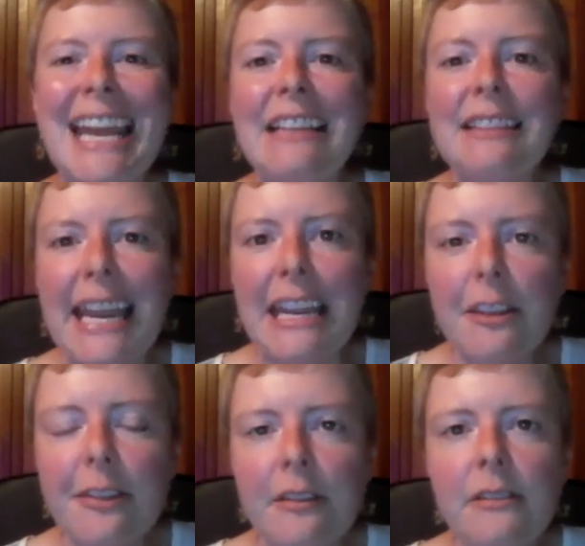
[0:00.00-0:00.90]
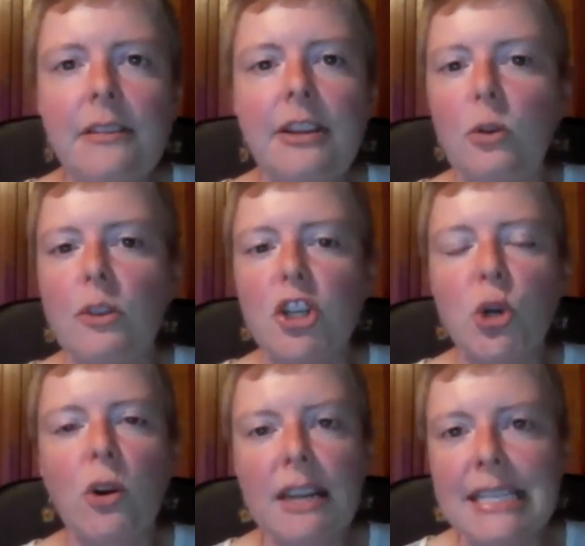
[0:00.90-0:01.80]
day length, you know, the
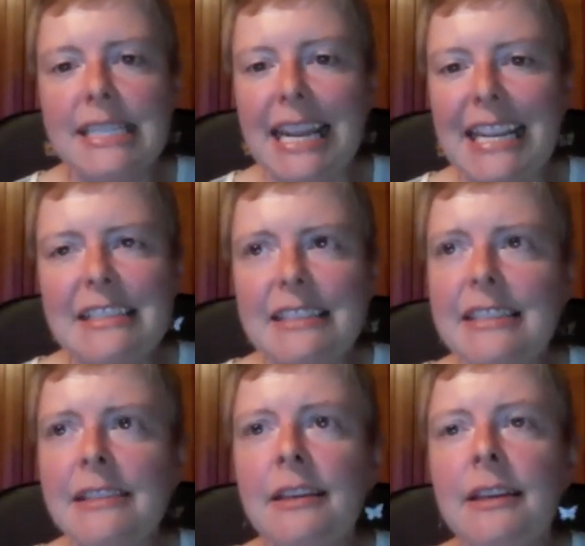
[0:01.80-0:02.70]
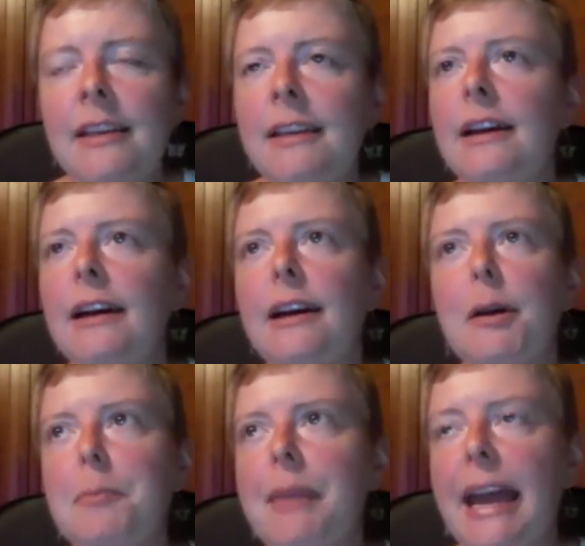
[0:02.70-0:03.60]
shortening days,
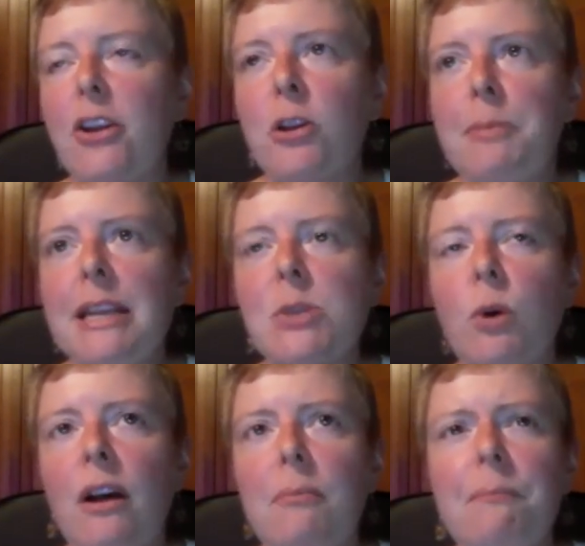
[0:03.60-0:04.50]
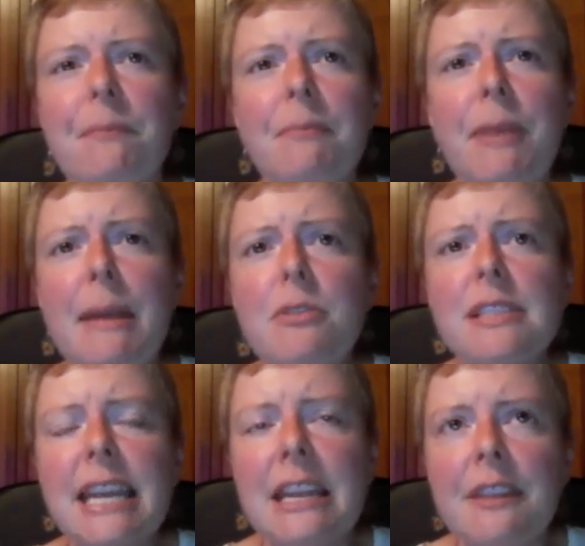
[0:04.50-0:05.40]
um, that could be as well. People
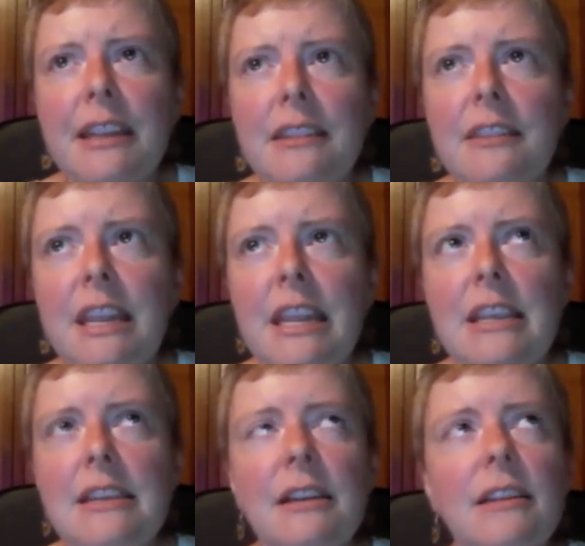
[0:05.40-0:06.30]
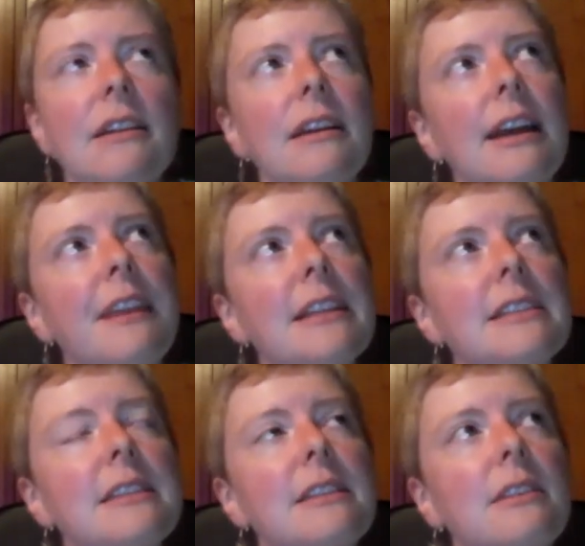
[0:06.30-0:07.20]
say that the, I think
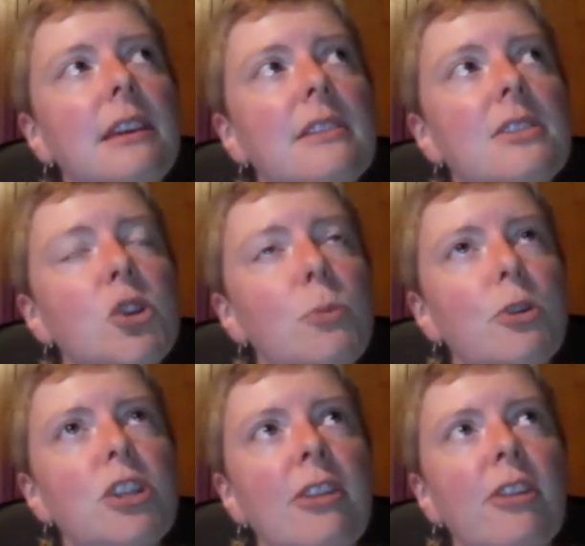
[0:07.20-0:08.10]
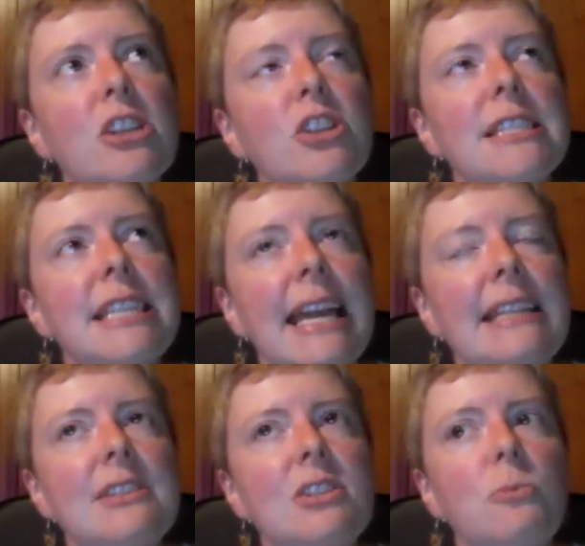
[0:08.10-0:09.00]
it's the the super generation
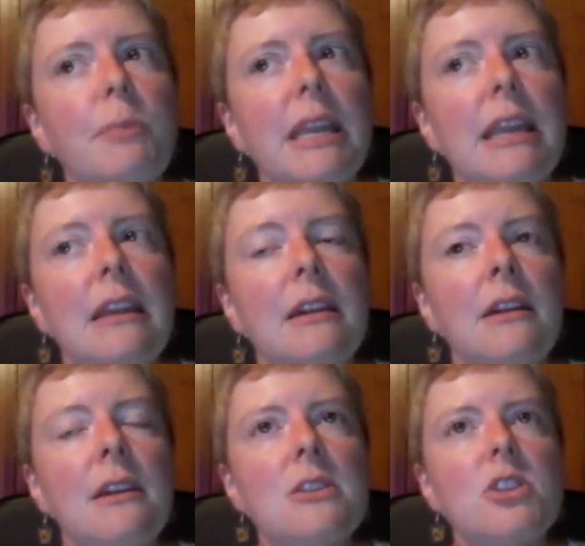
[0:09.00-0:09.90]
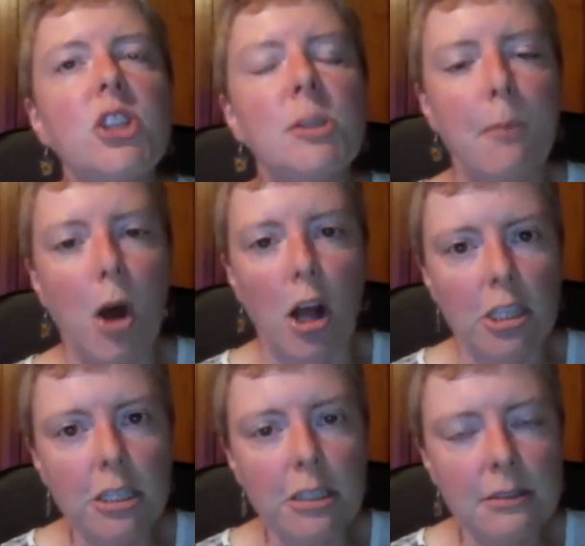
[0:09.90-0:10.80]
tends to be
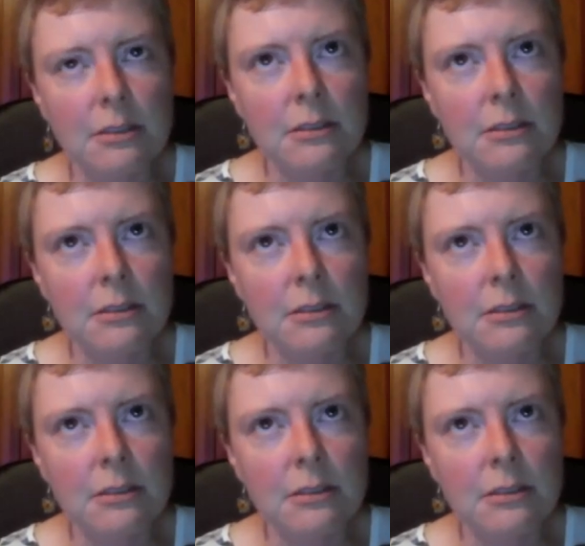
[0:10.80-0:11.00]
smaller.